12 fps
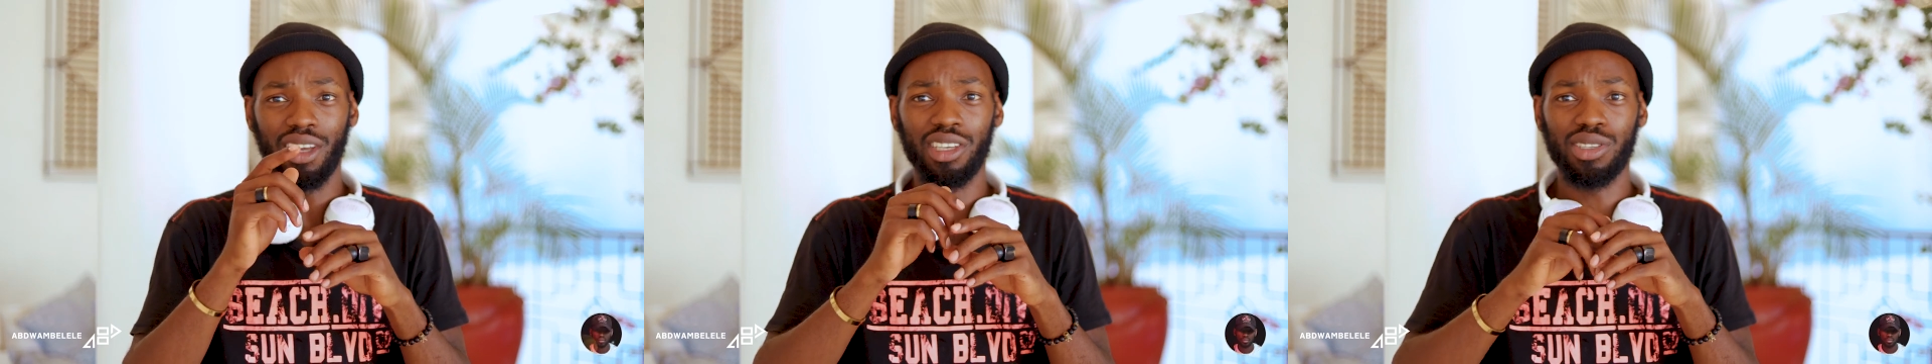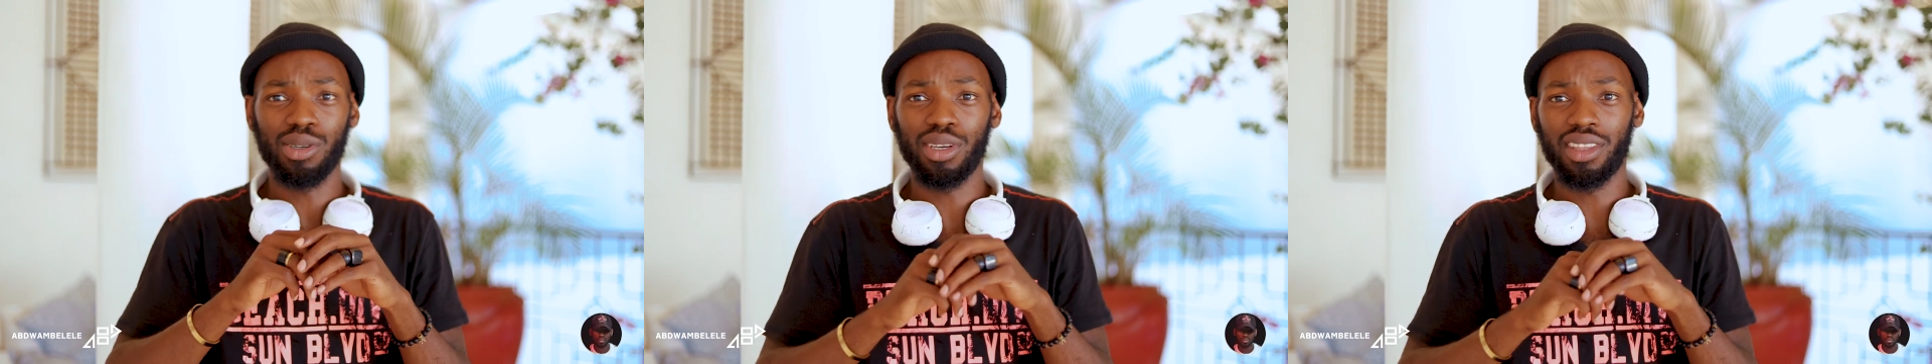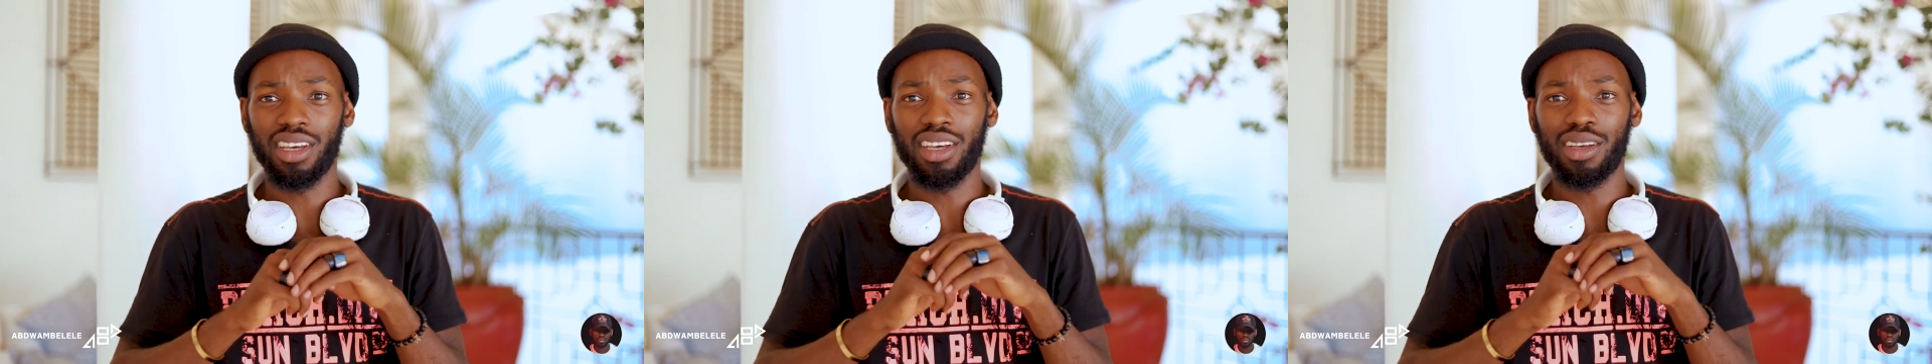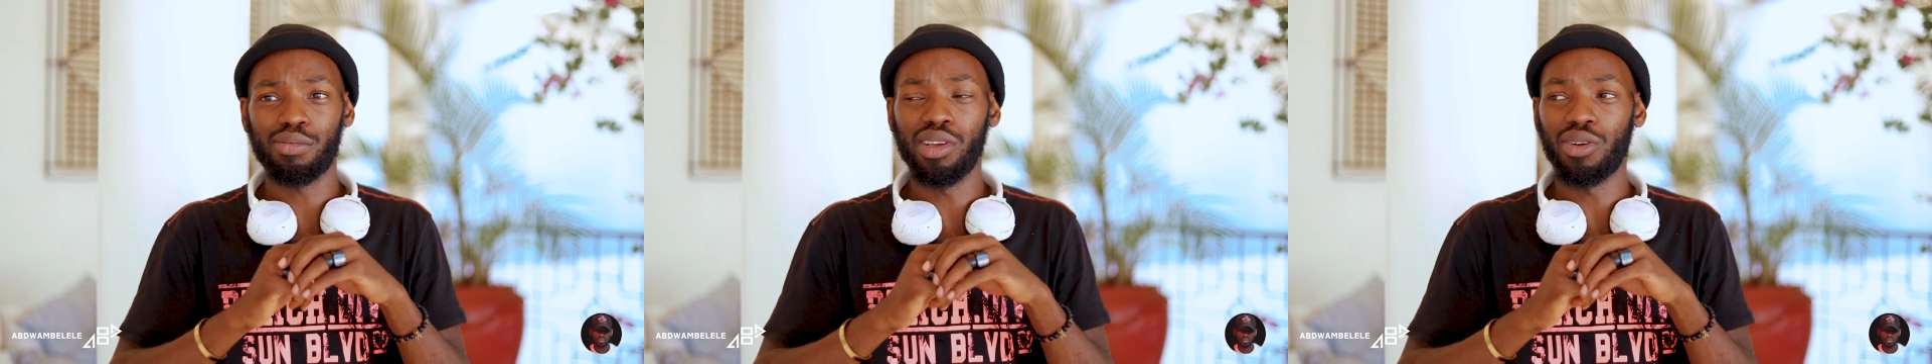enjoy
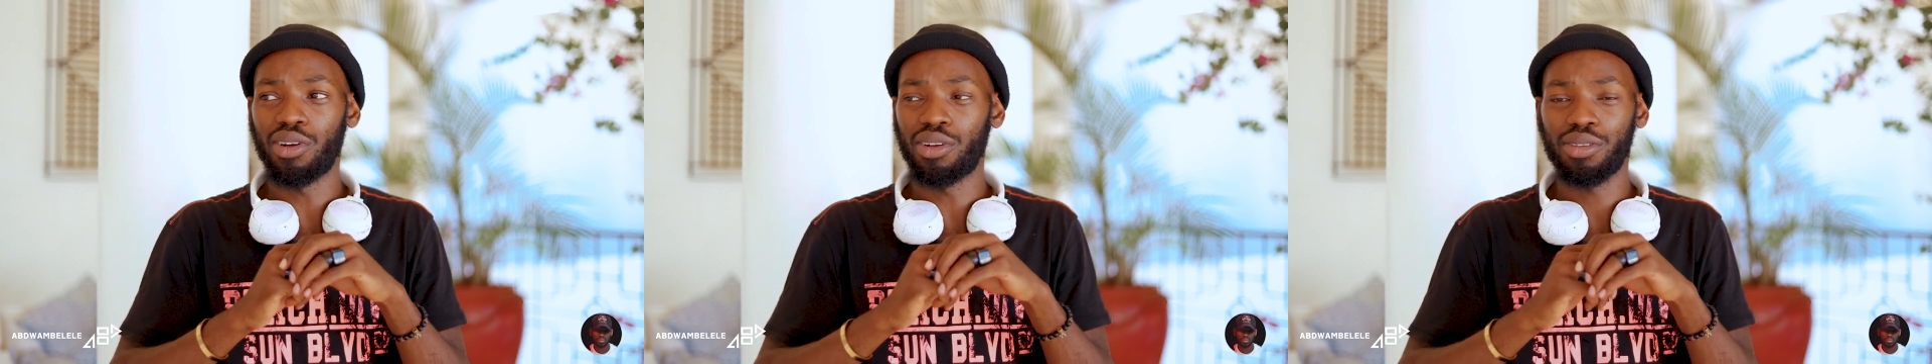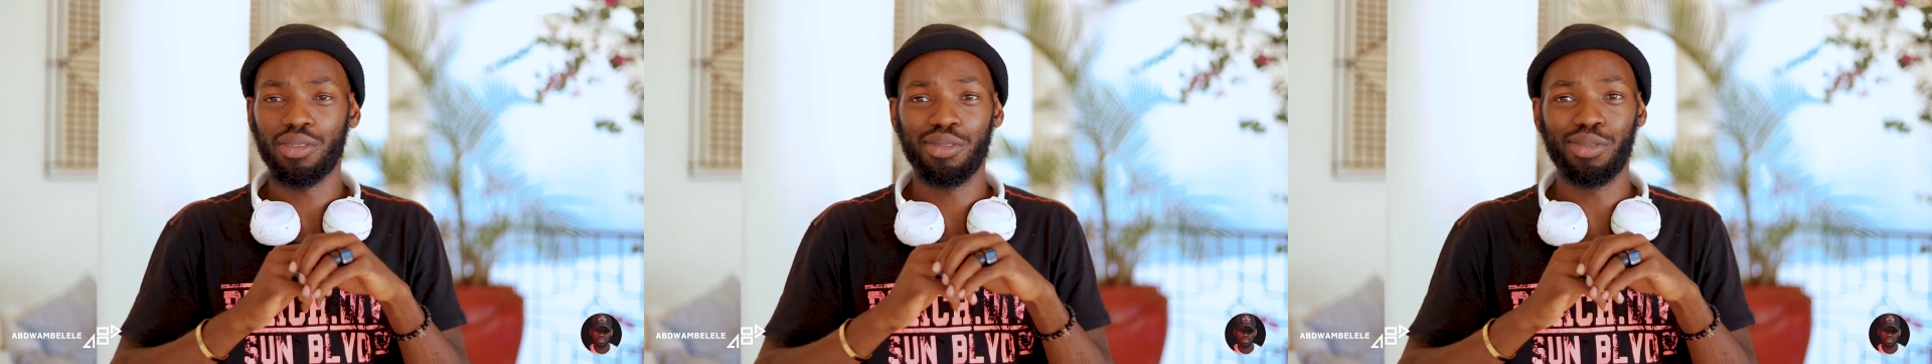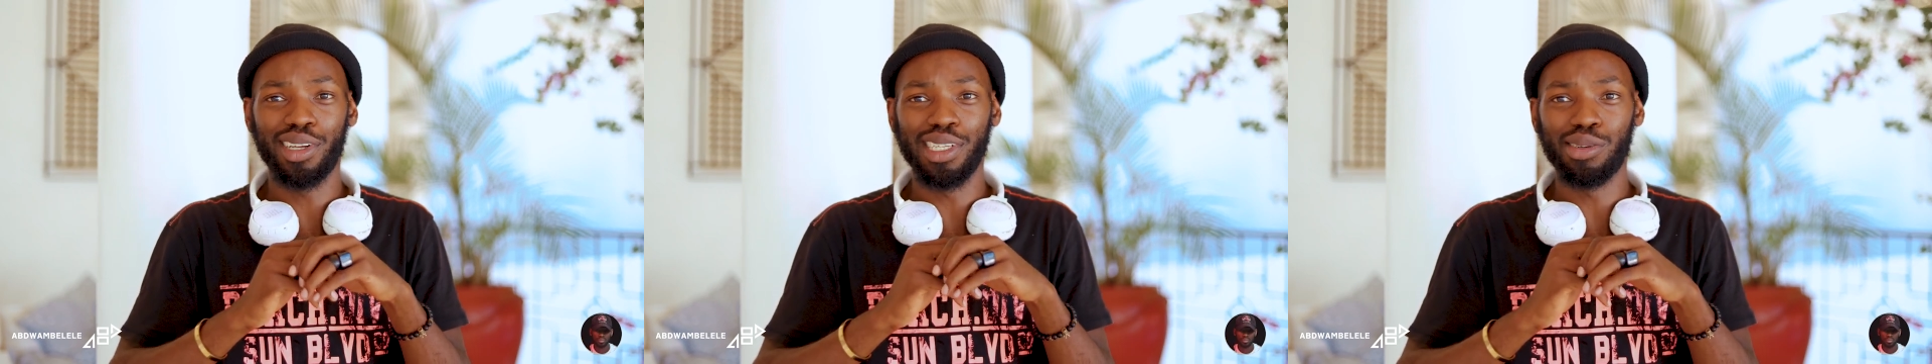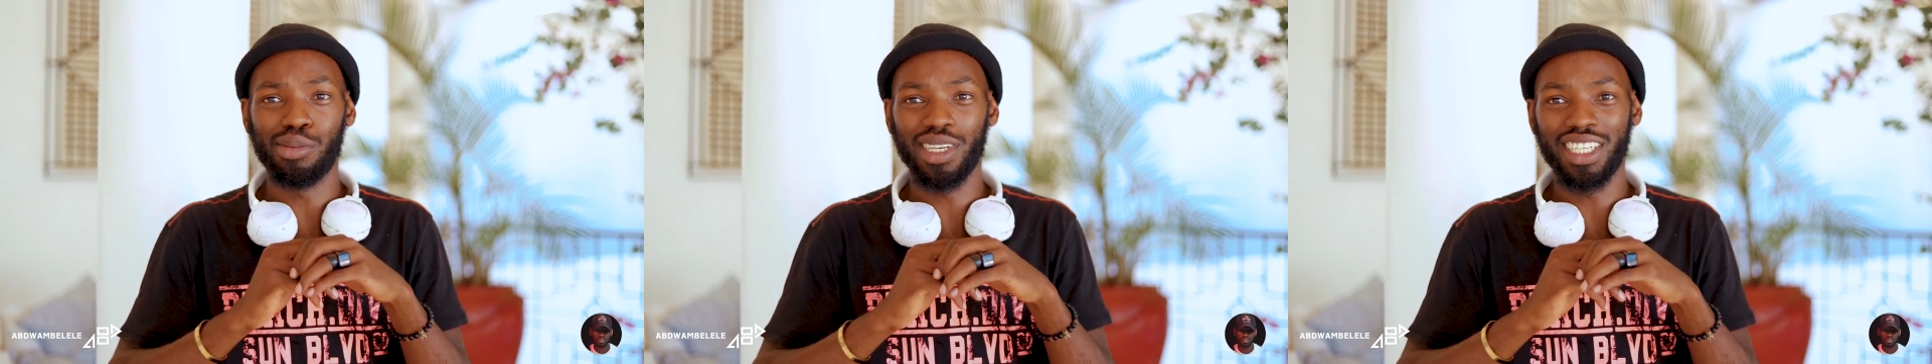the bureau for a
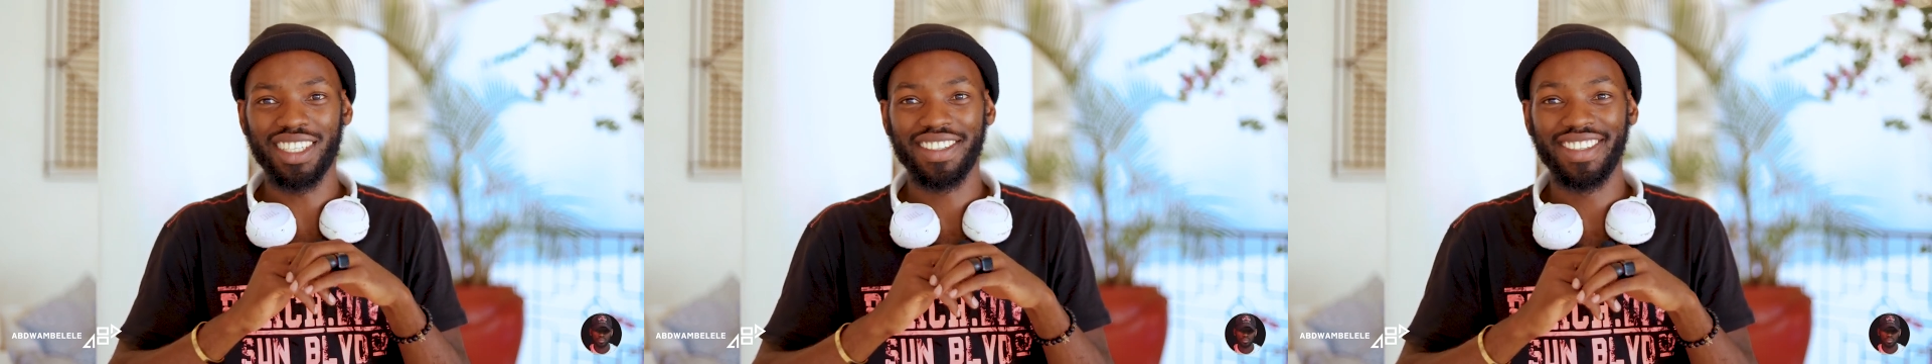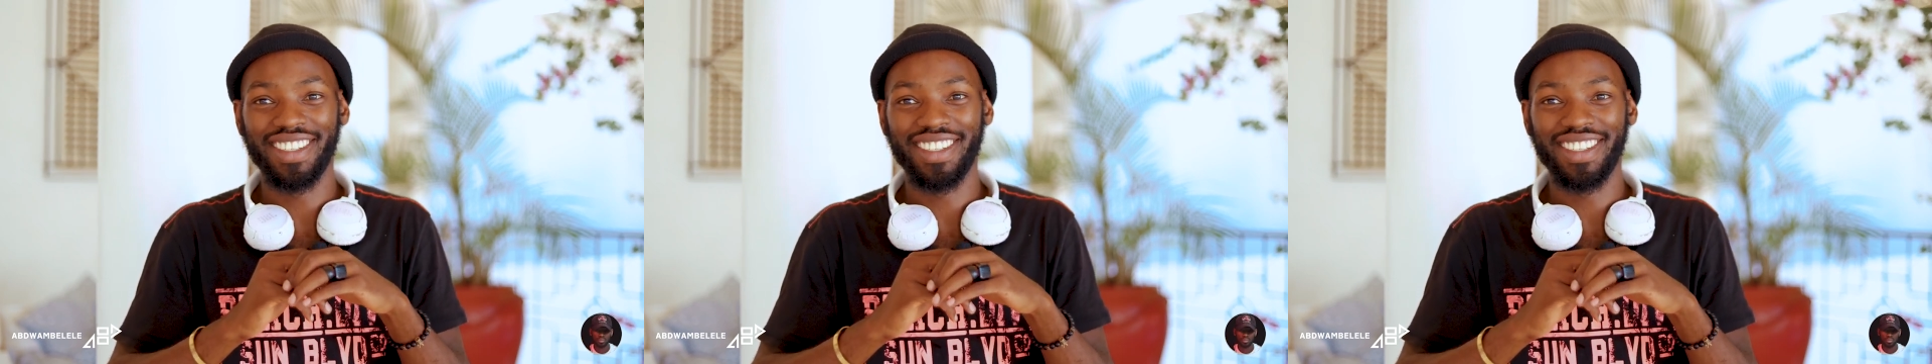little bit.